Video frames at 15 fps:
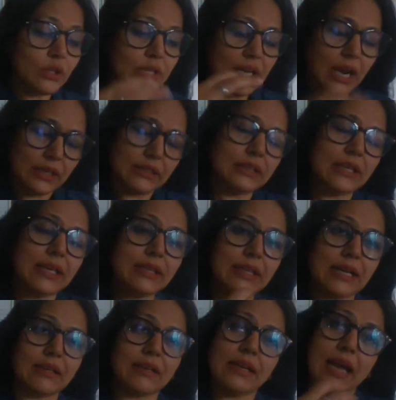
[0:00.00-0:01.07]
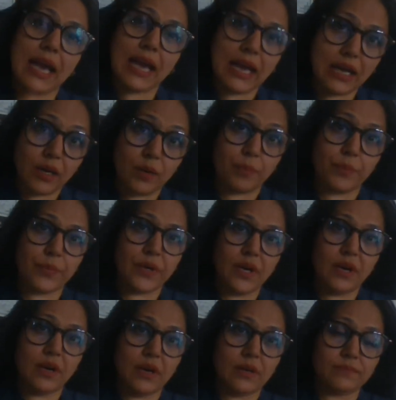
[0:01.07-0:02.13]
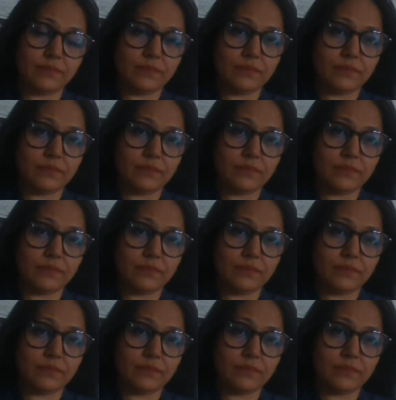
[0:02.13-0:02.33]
the other thing that can help uh,